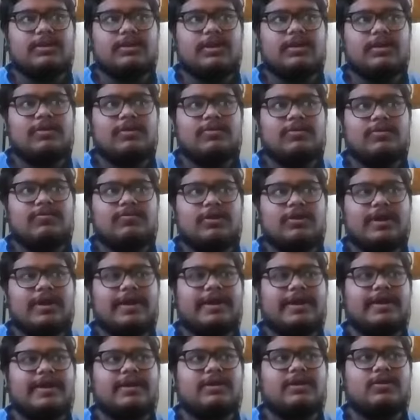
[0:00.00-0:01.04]
thing what
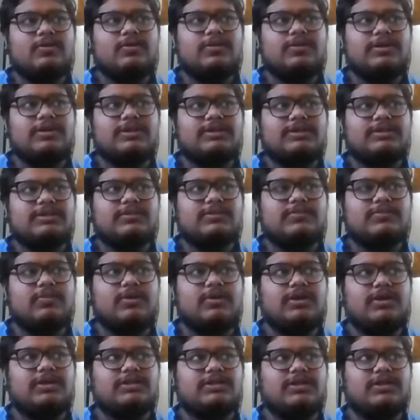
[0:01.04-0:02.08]
I can do is,
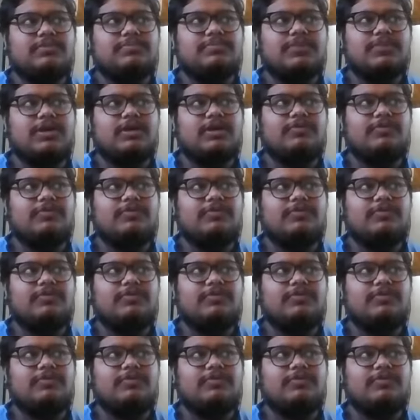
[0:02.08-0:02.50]
for example,